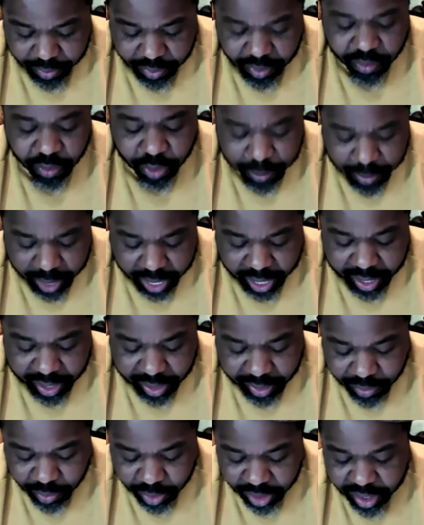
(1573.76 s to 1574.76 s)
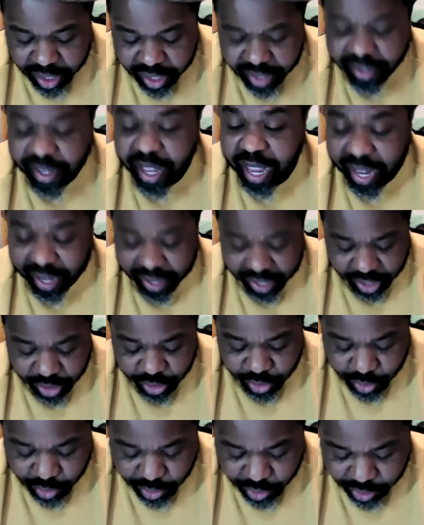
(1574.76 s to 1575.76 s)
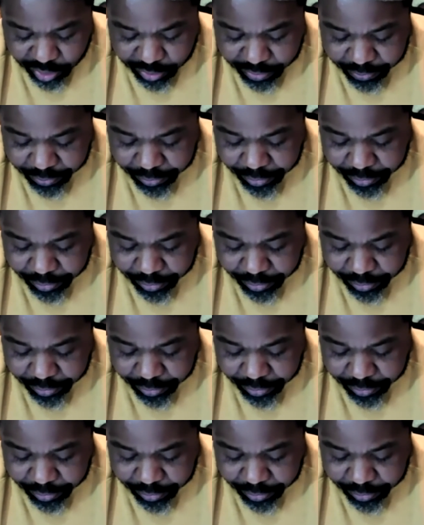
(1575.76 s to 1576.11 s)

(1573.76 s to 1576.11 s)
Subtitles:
remain with us and endure